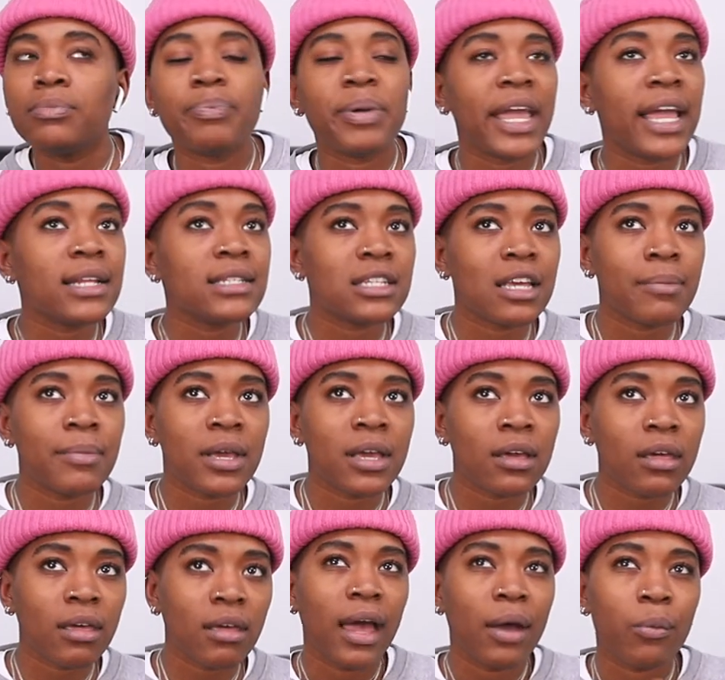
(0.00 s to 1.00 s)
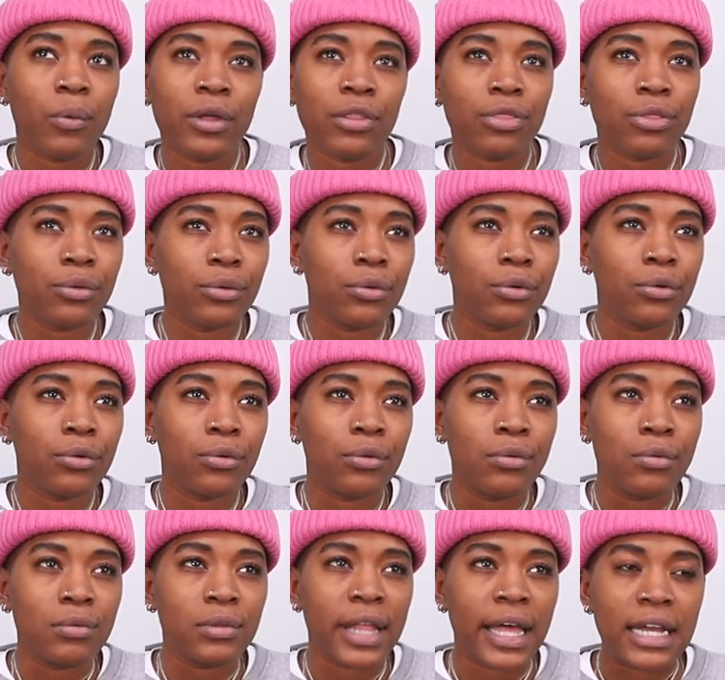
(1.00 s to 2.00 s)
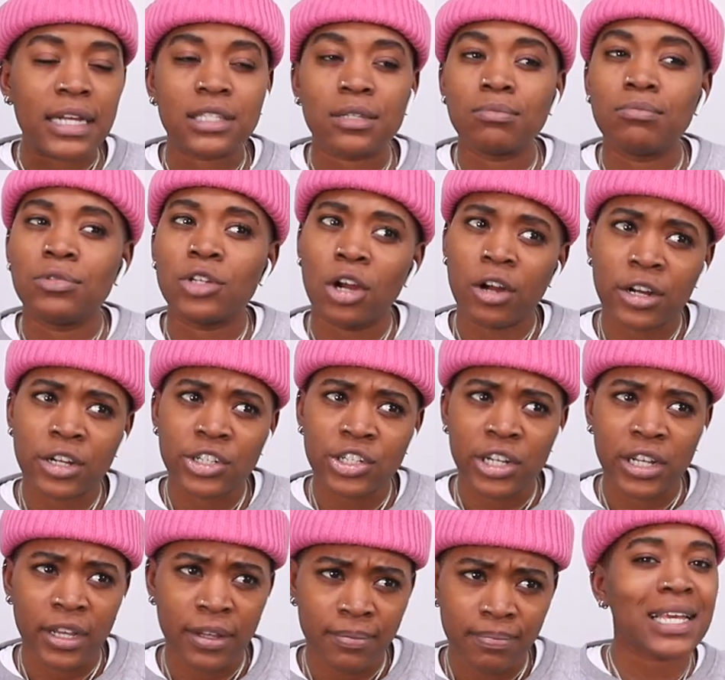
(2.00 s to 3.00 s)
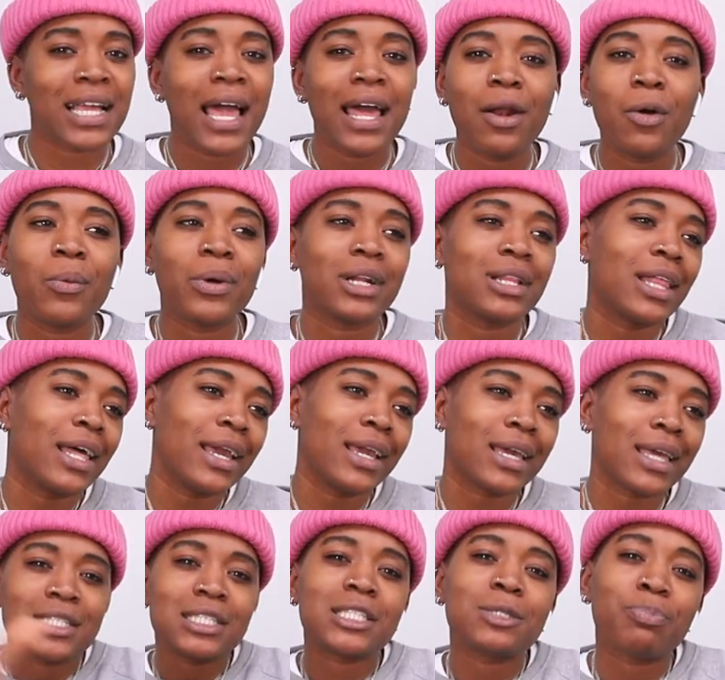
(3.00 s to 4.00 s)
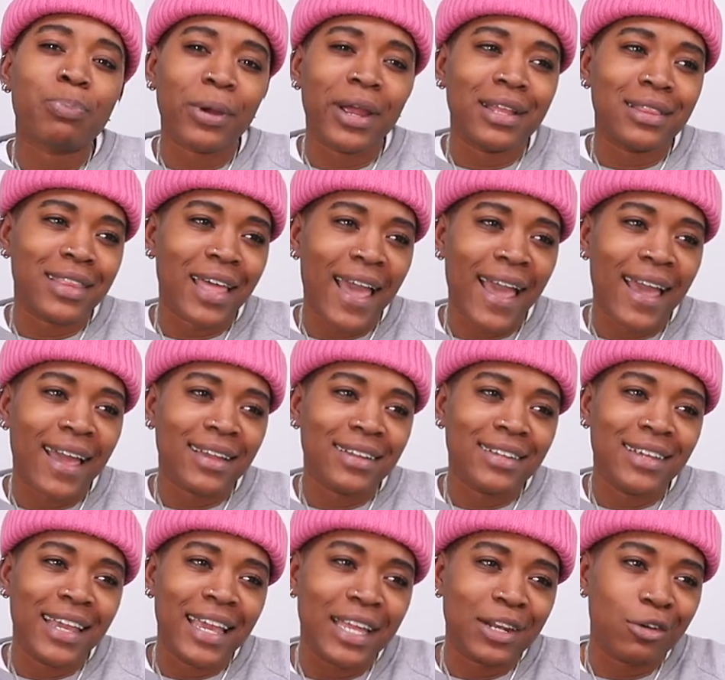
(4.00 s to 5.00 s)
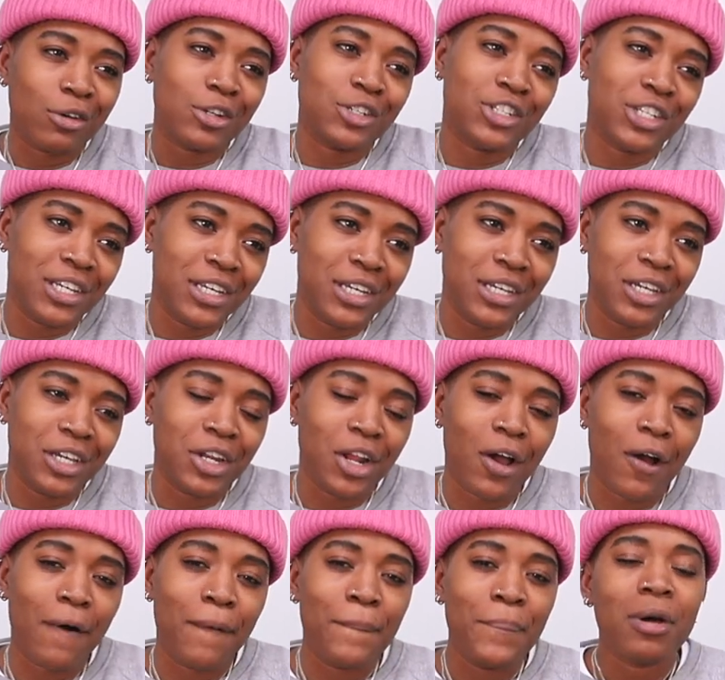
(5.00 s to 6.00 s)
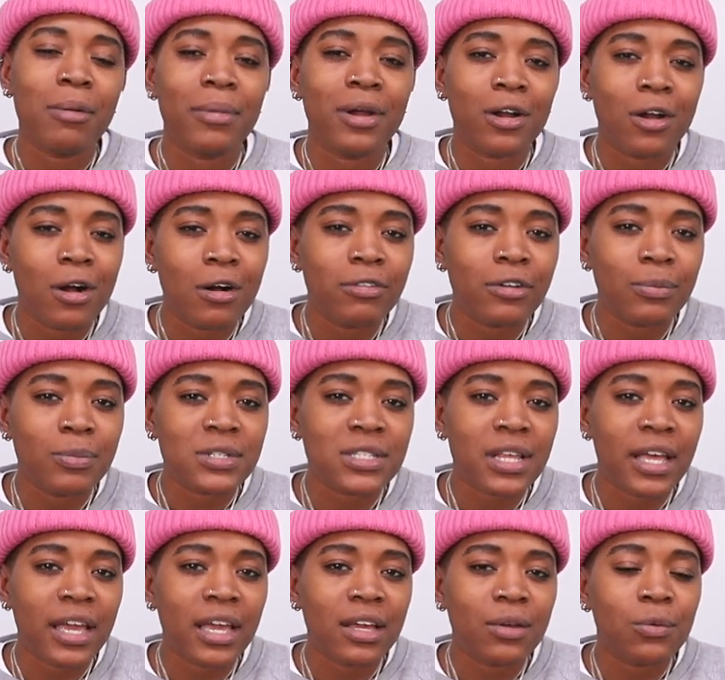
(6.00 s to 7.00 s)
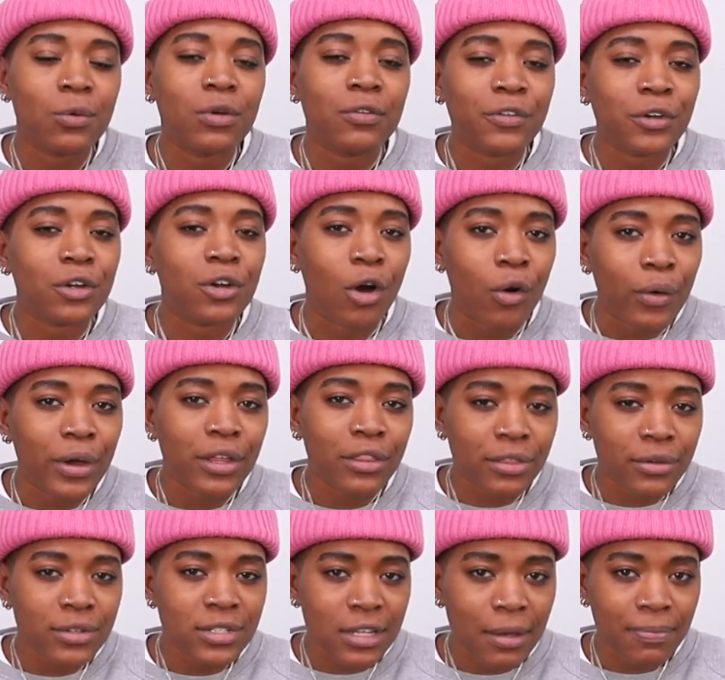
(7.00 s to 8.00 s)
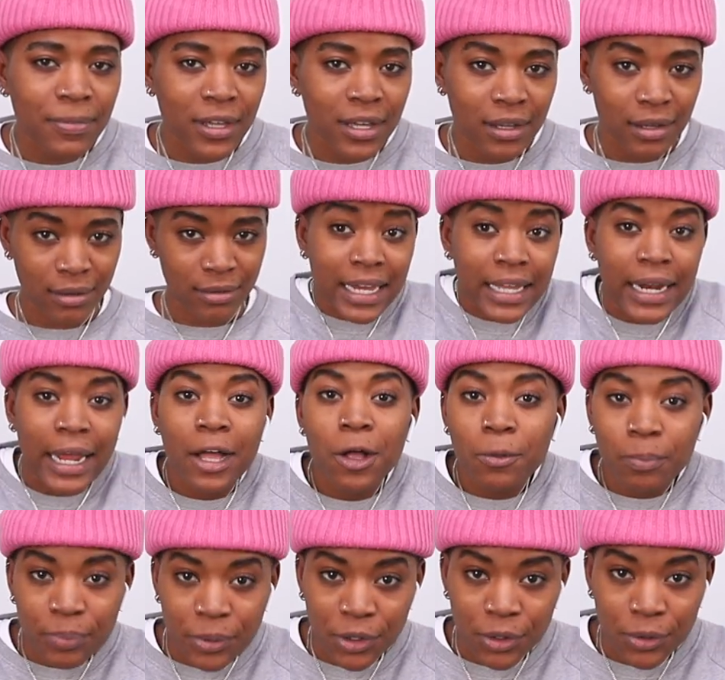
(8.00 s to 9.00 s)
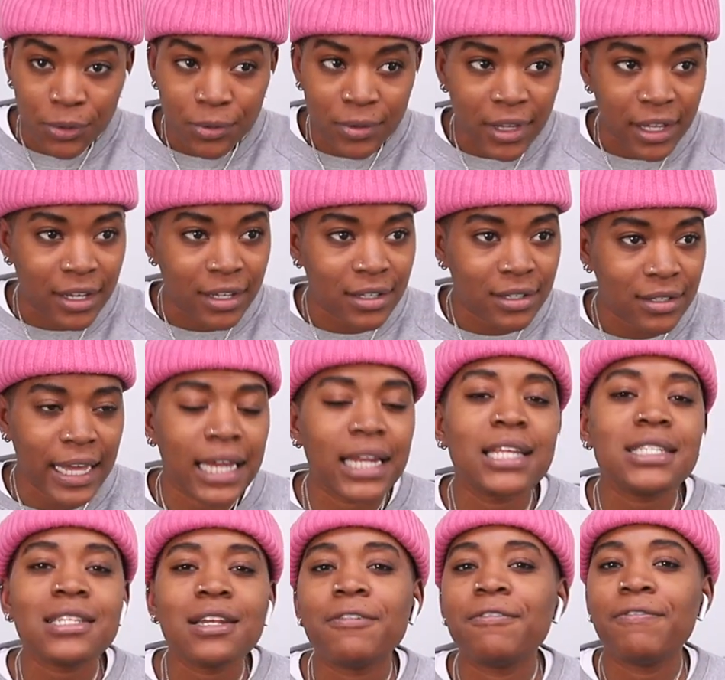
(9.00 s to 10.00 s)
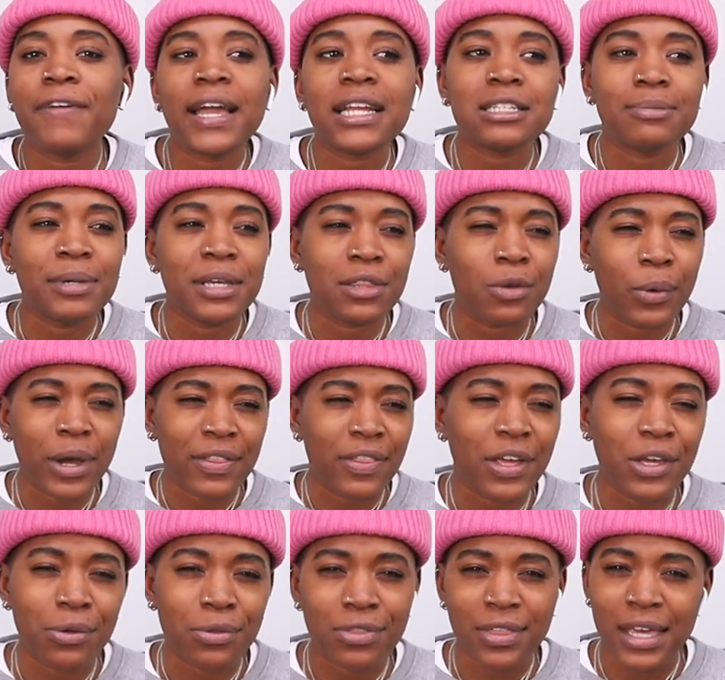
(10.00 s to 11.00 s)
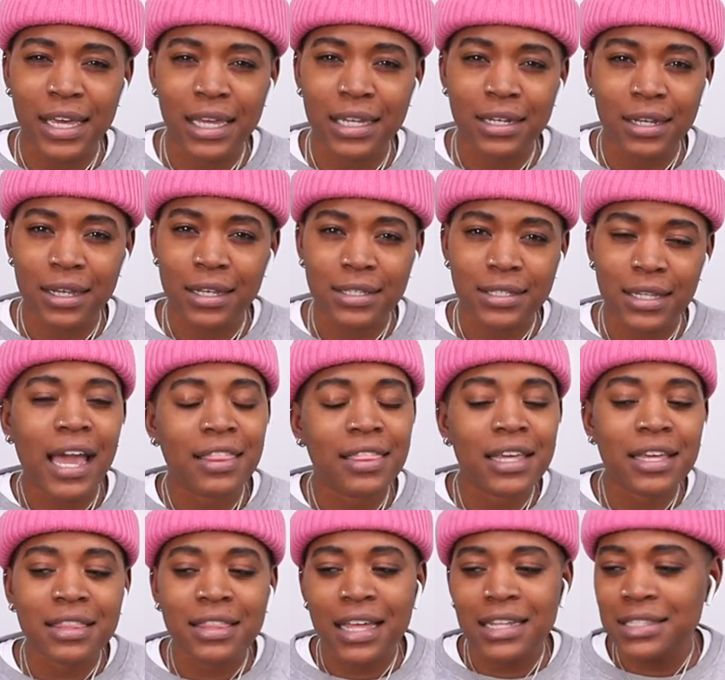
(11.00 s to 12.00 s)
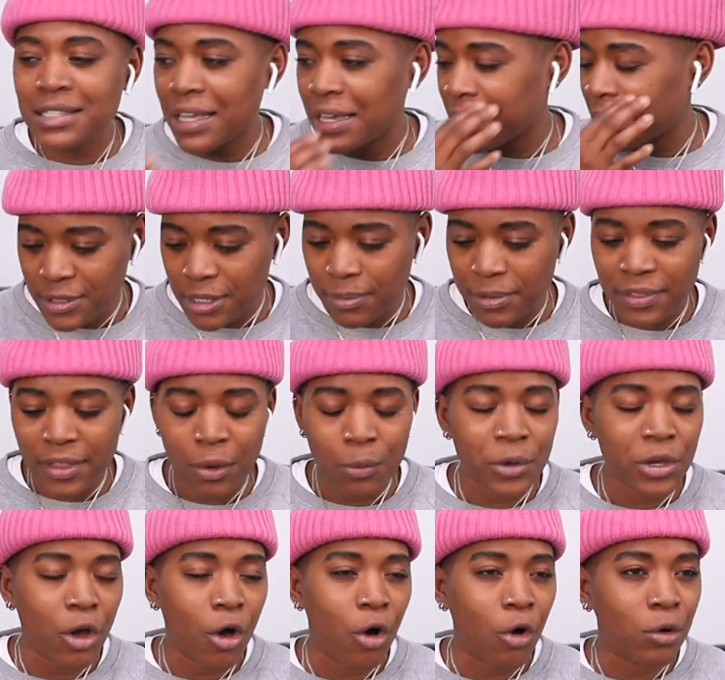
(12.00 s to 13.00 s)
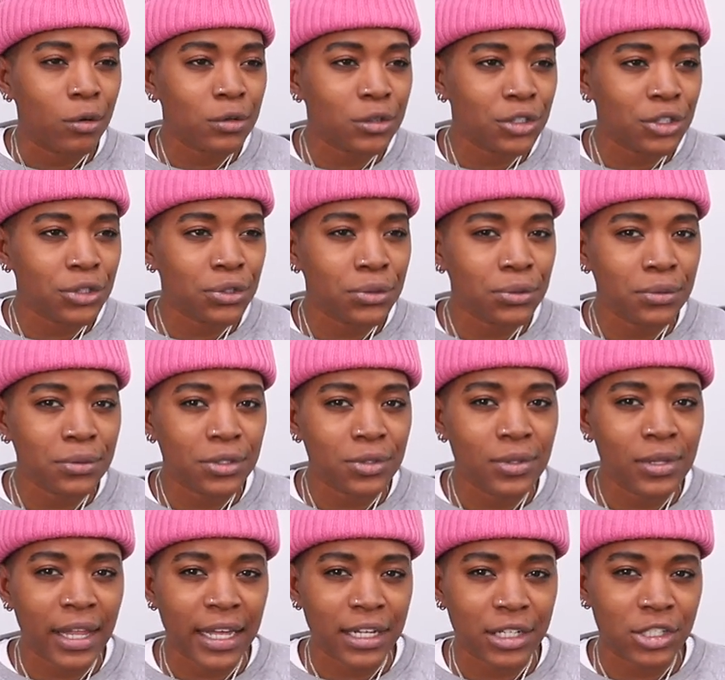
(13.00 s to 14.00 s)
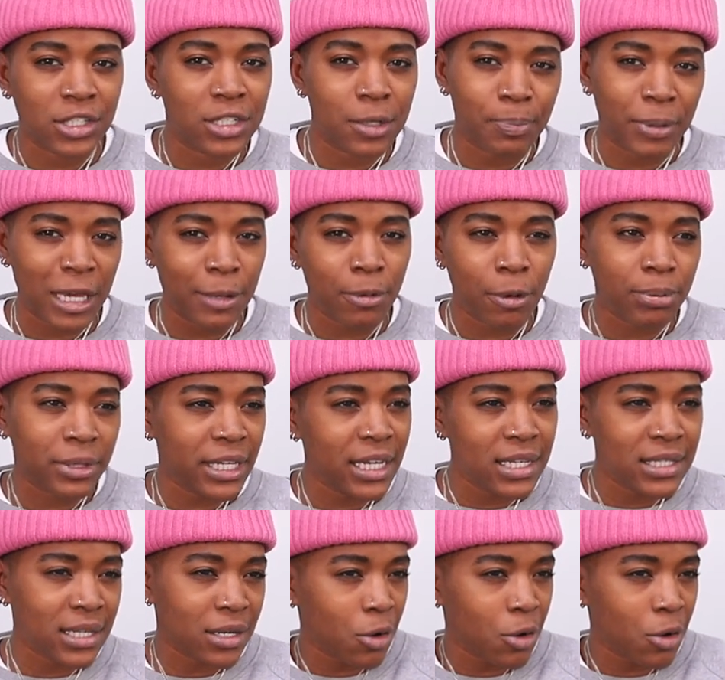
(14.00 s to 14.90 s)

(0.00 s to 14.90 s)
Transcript: pandemic, I went through like some dark shit. It's like, I don't wanna like spread that energy, you know? But my girlfriend was like, well, if you're going through something, I can help you. Like it doesn't affect me the way that you think it does. I think that's like something that we all do, like to people please